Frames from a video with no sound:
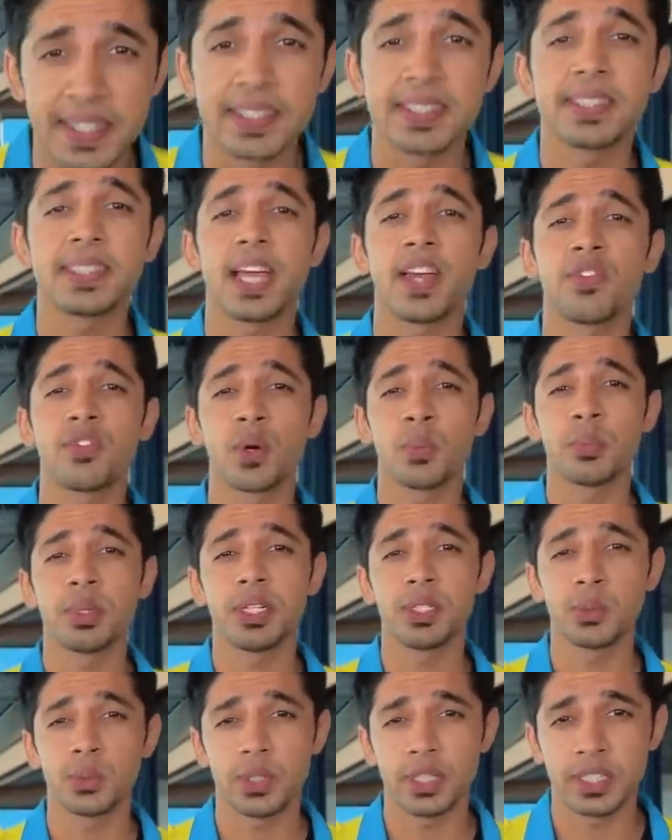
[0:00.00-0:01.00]
is time for
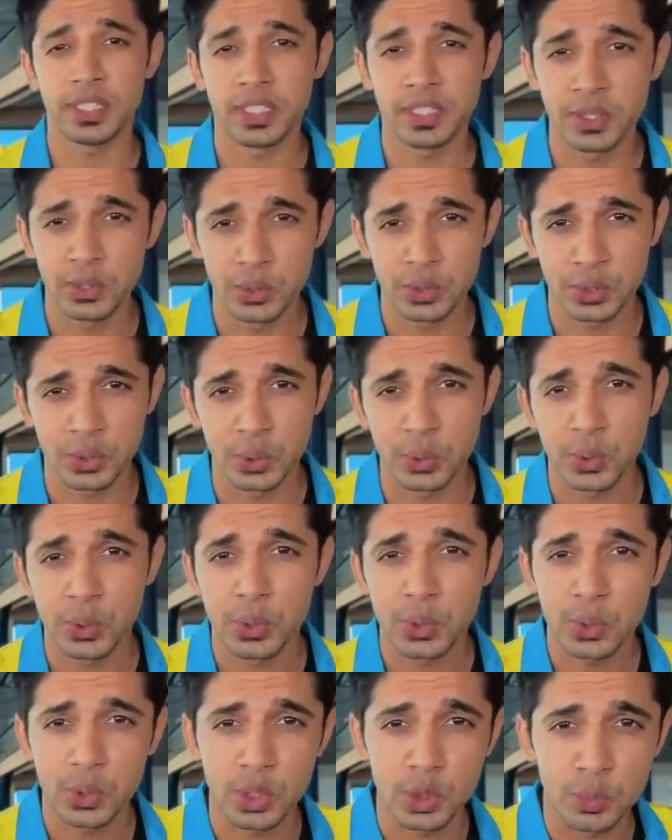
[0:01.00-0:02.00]
me to introduce you
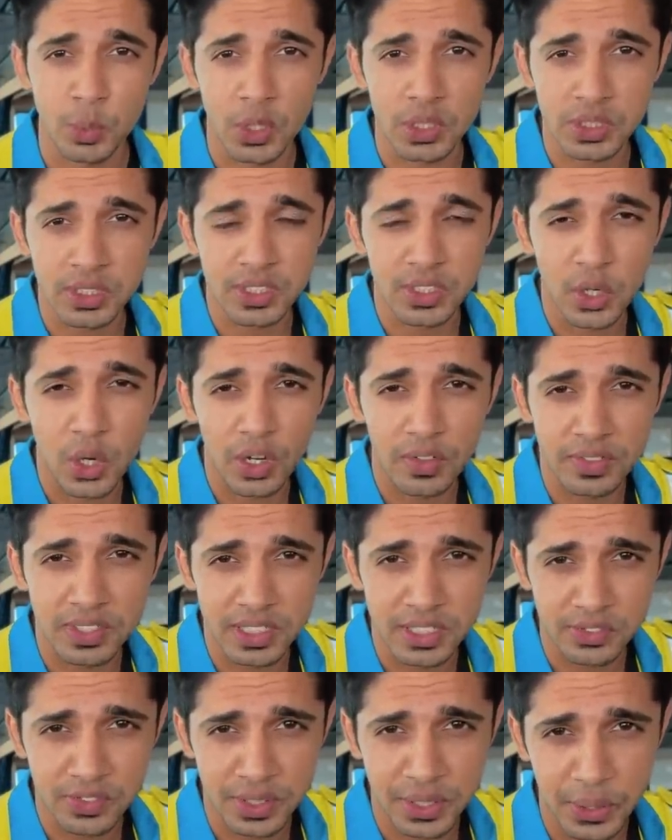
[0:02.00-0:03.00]
to the sponsor of
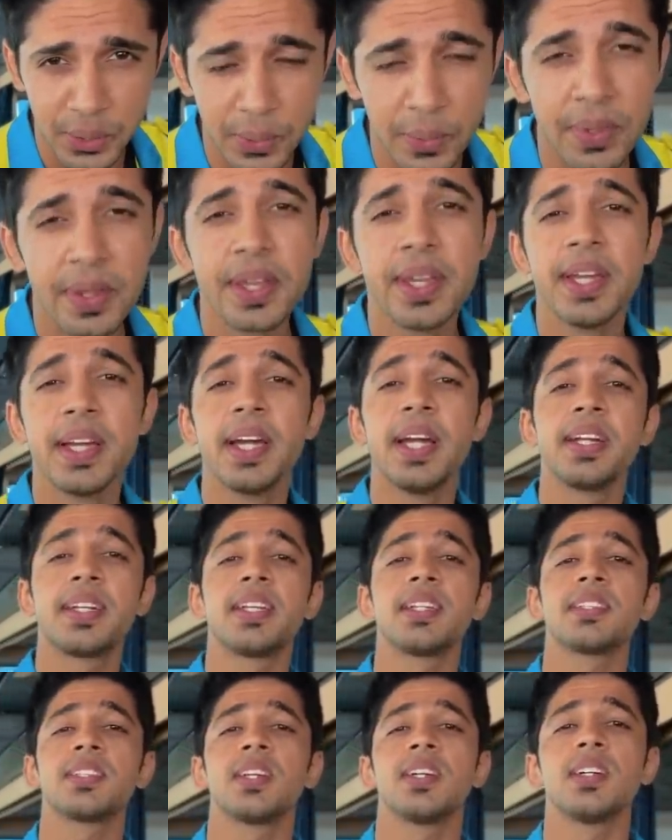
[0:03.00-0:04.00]
this video. It
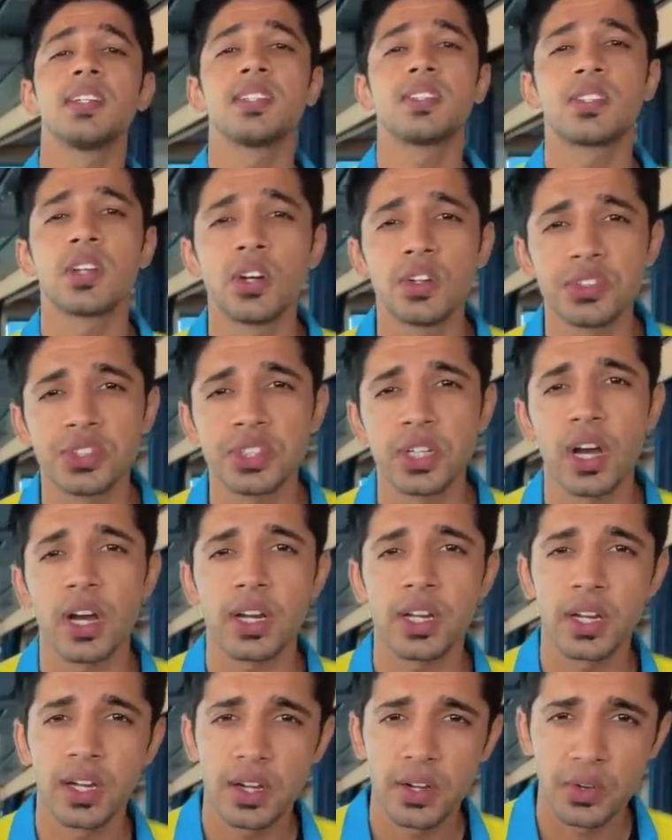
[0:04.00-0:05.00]
is
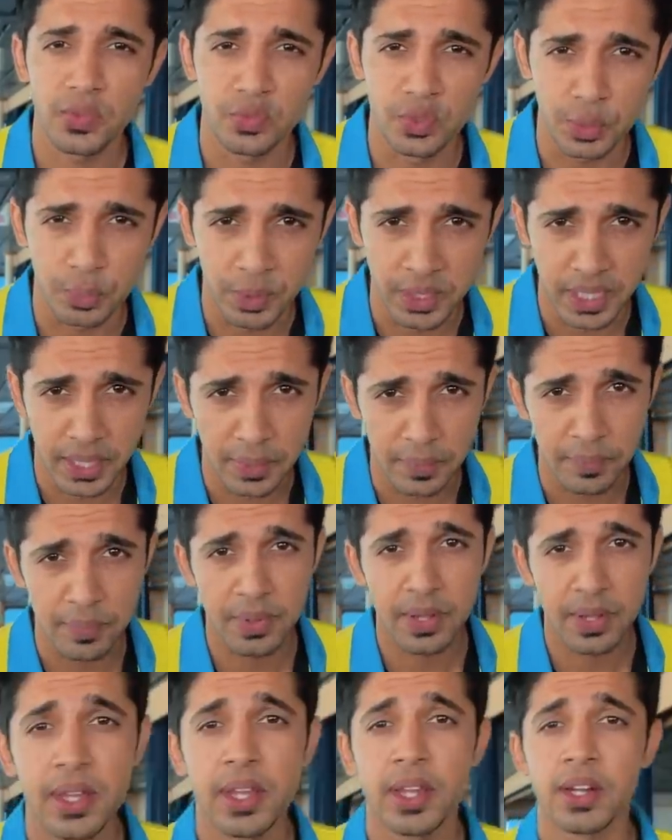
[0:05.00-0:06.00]
Surfshark VPN.
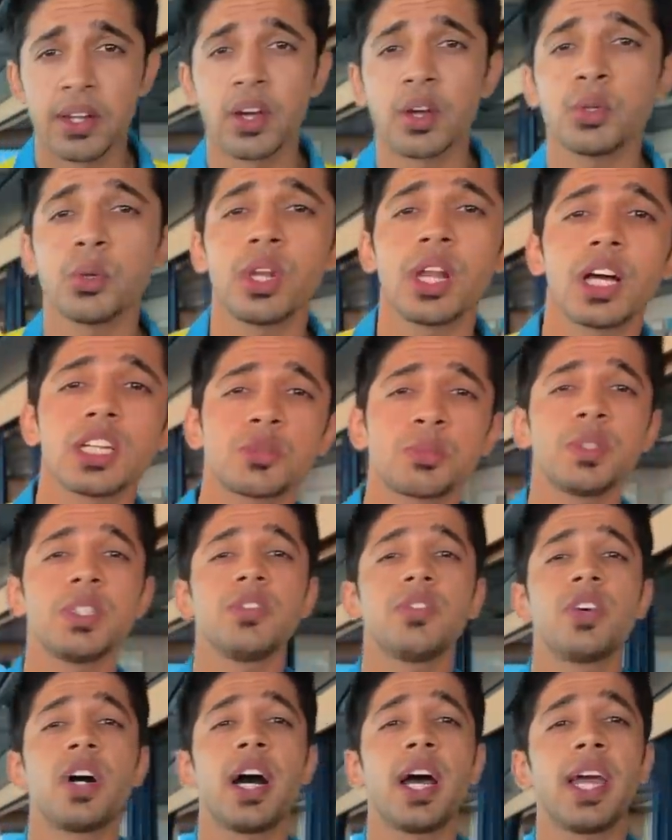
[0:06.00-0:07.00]
Now you'll ask me
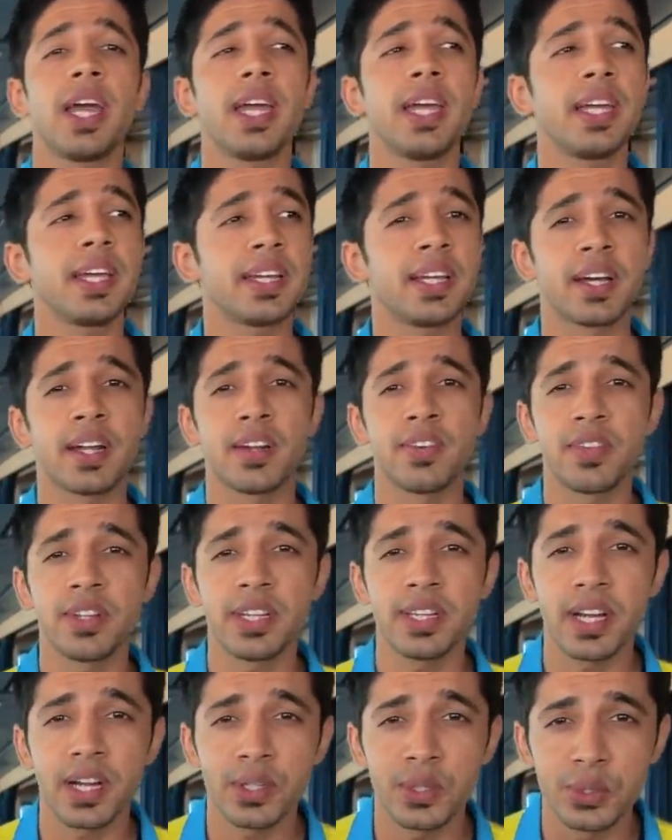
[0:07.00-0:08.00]
why
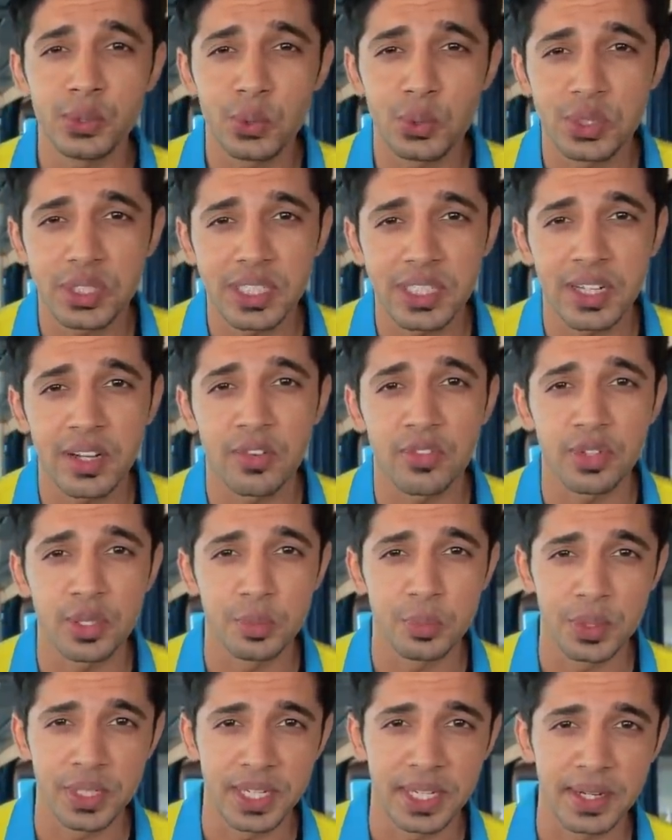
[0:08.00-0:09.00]
currently are you using a
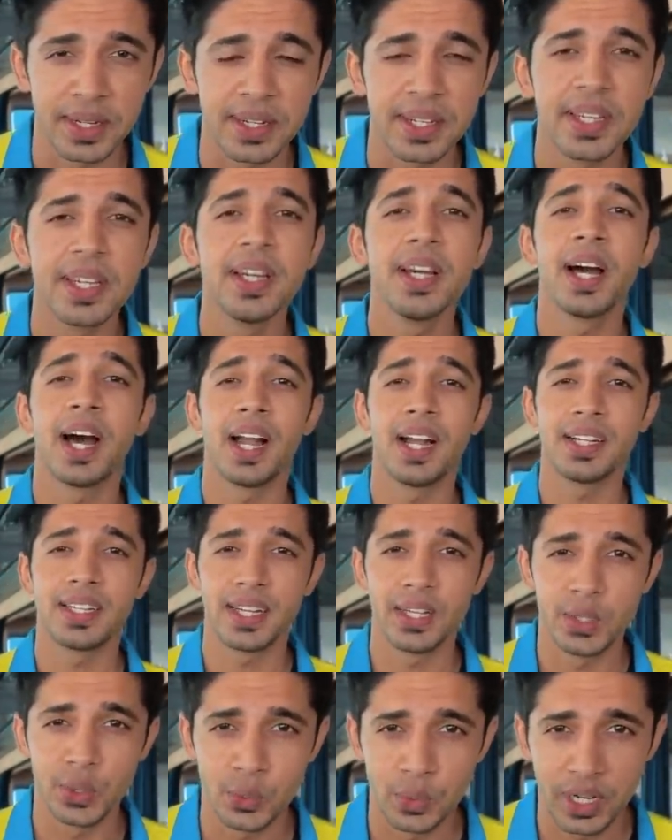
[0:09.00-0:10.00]
VPN? I'll
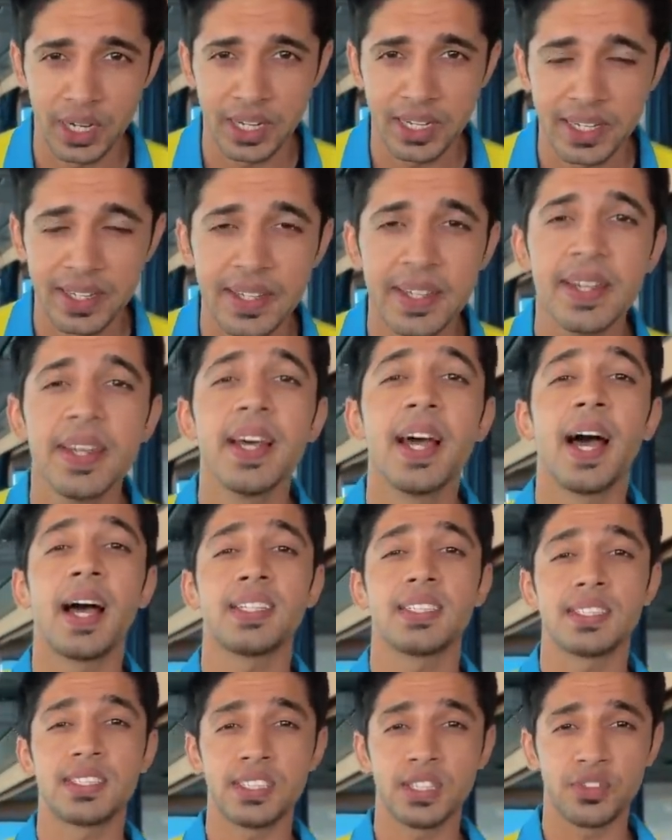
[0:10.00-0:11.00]
tell you why.
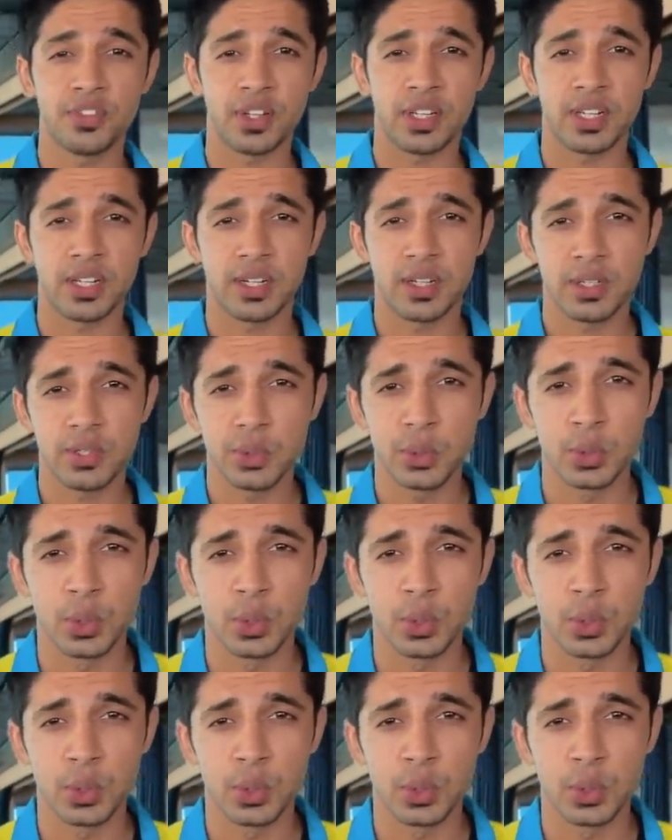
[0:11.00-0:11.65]
As a seafarer, you